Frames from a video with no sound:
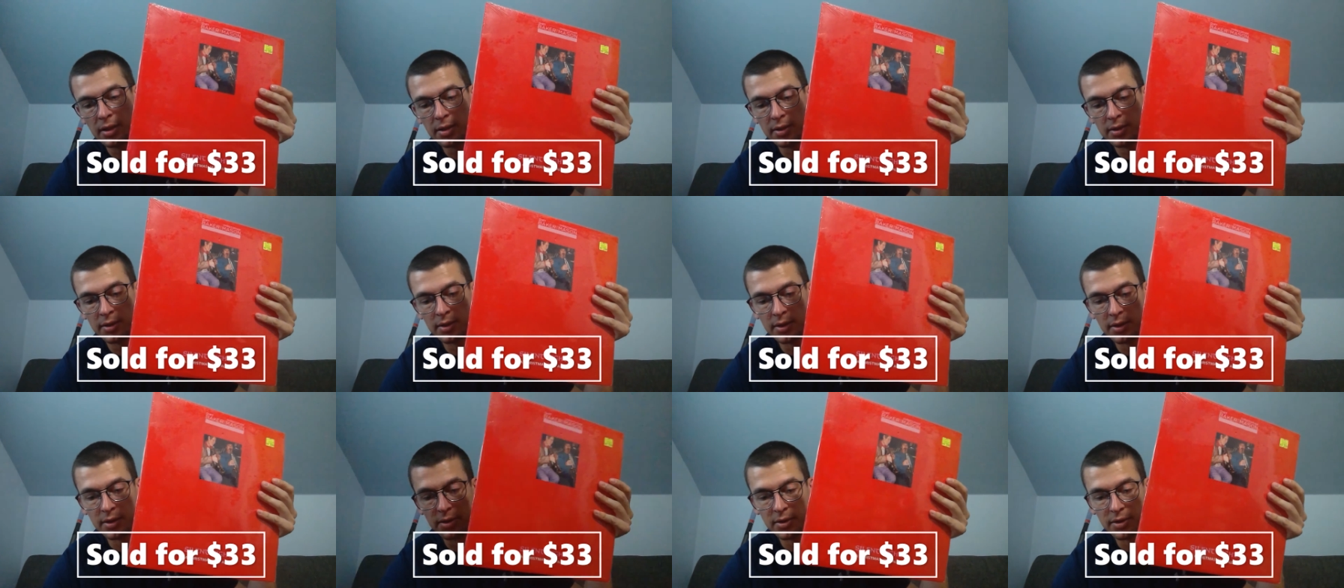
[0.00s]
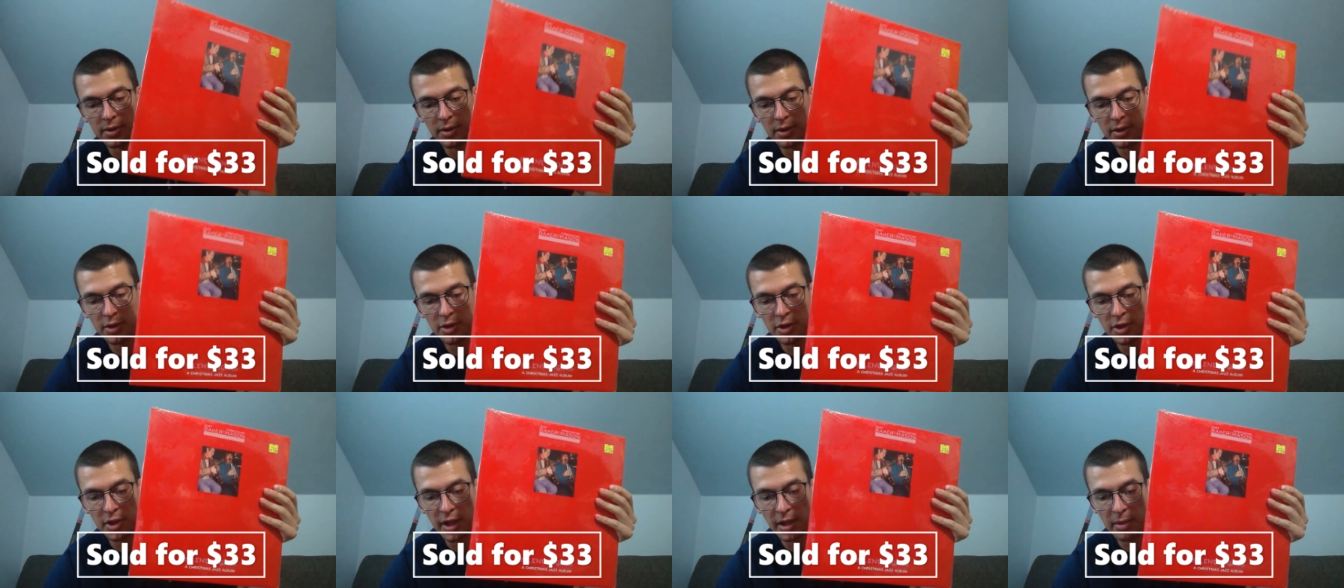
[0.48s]
This is
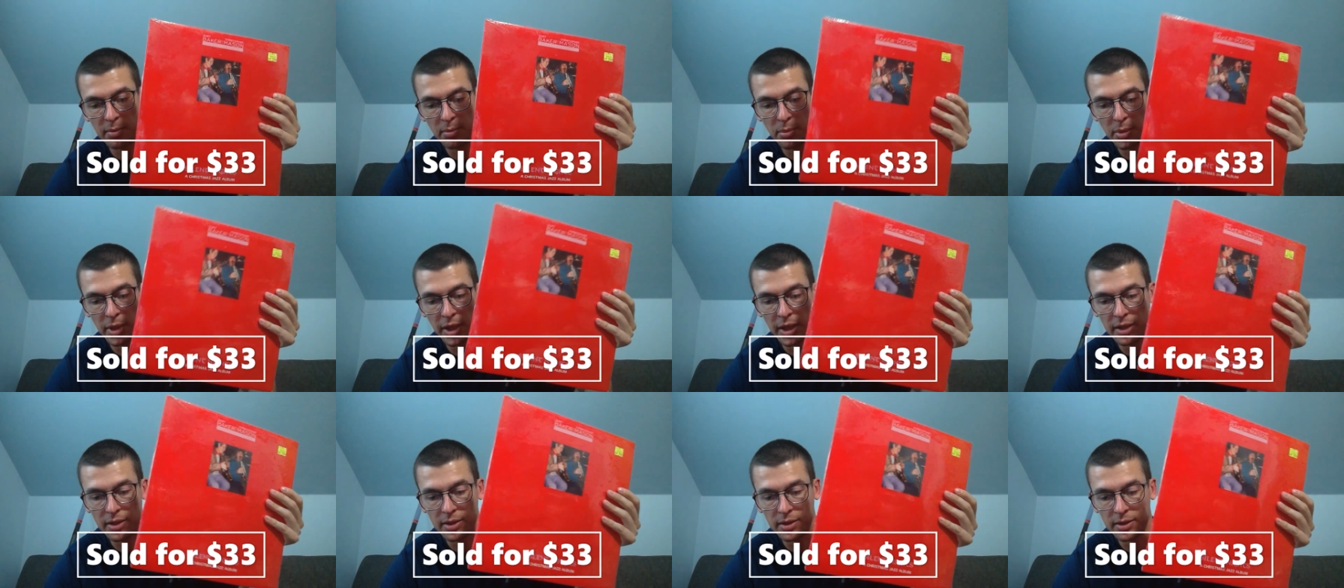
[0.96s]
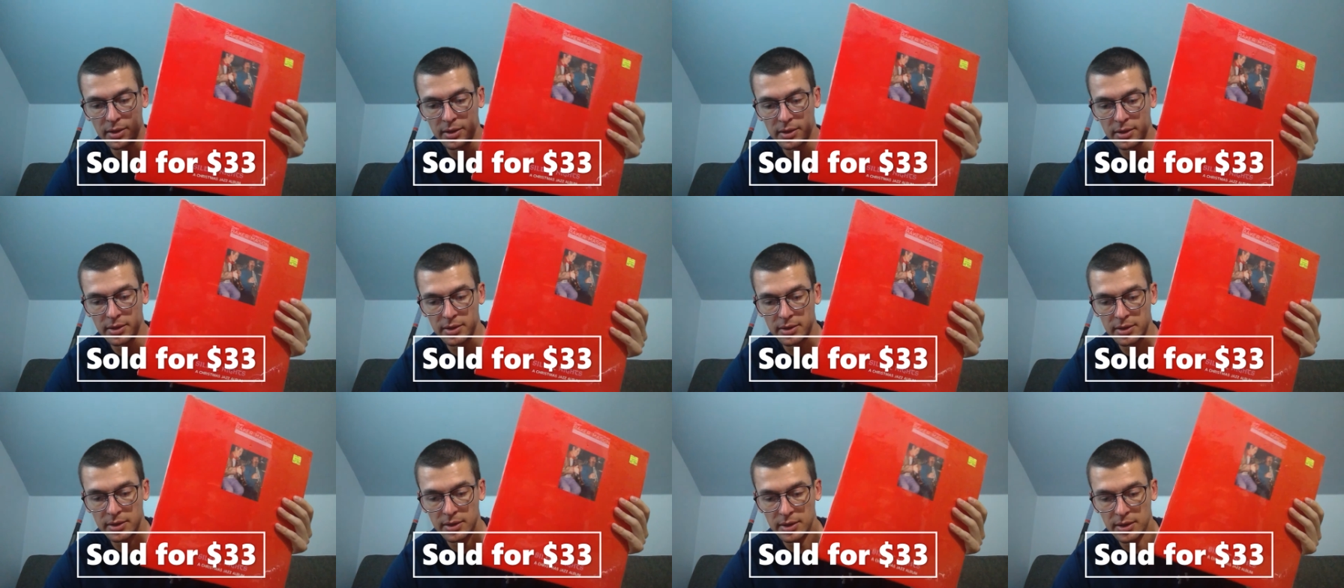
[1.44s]
Chet Baker